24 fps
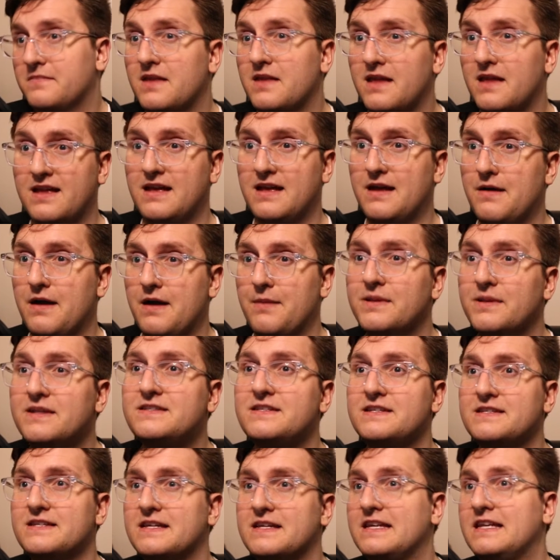
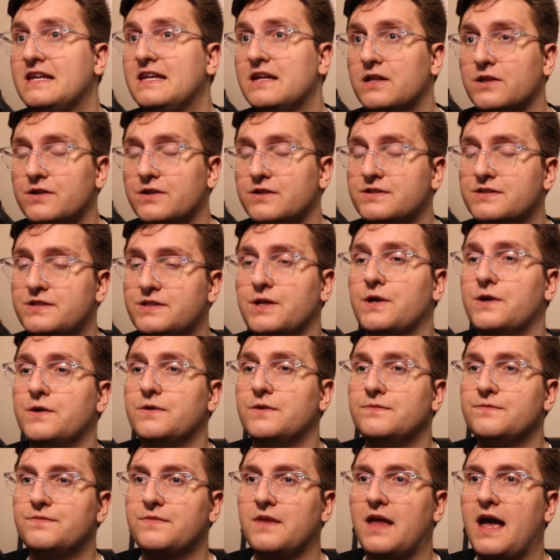Blissey's a healer, so
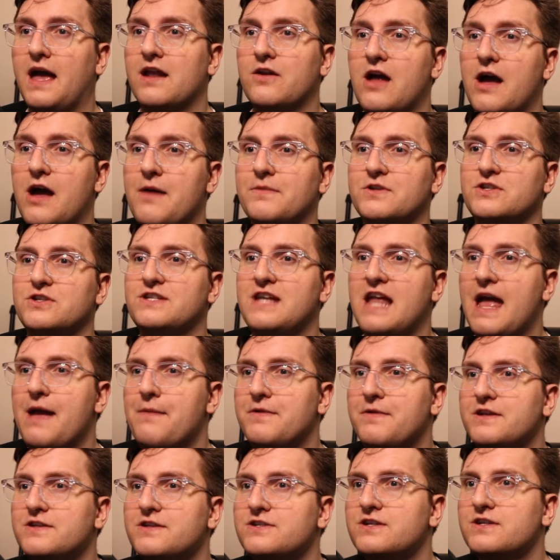I don't know how much
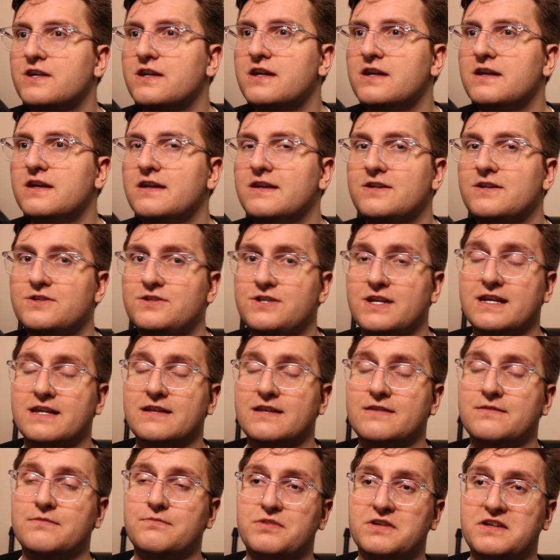damage she
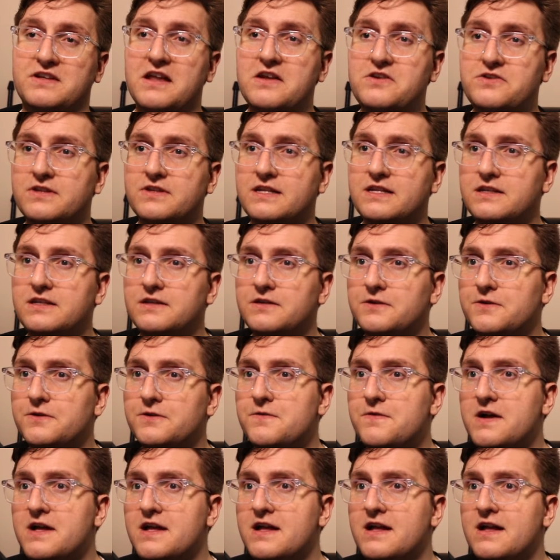can potentially
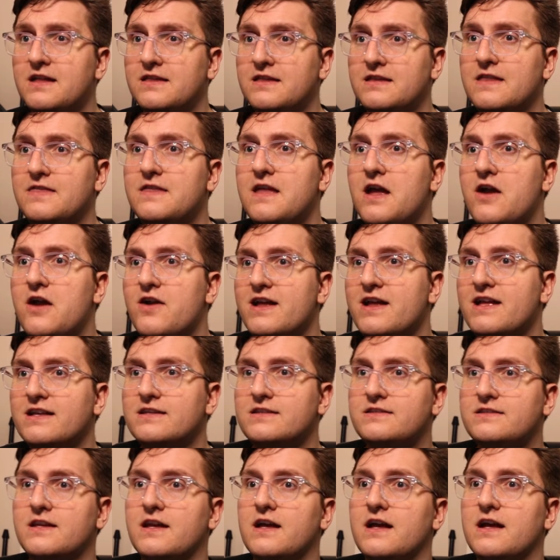do. Then there
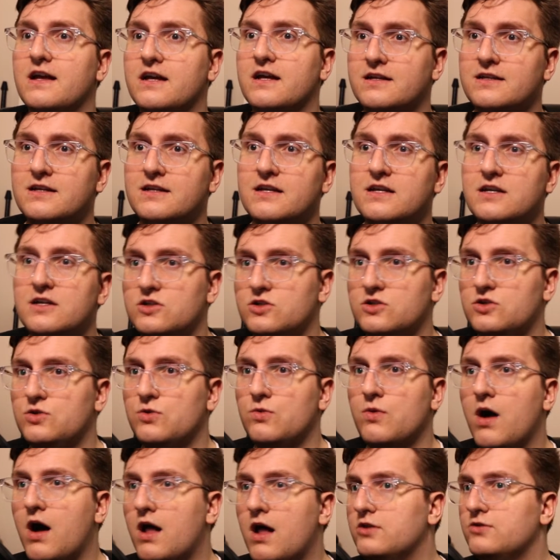is
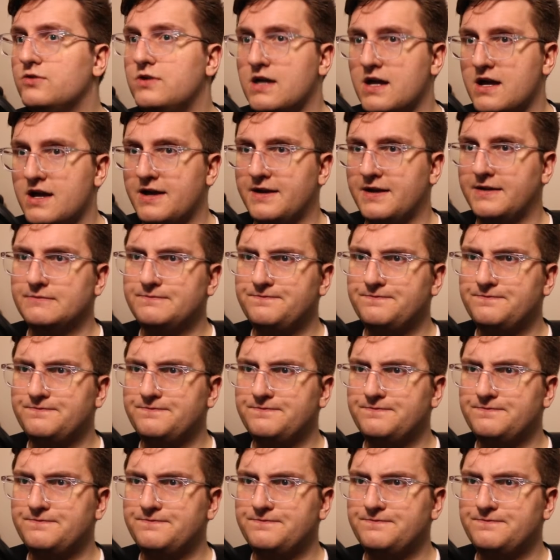Dualudon.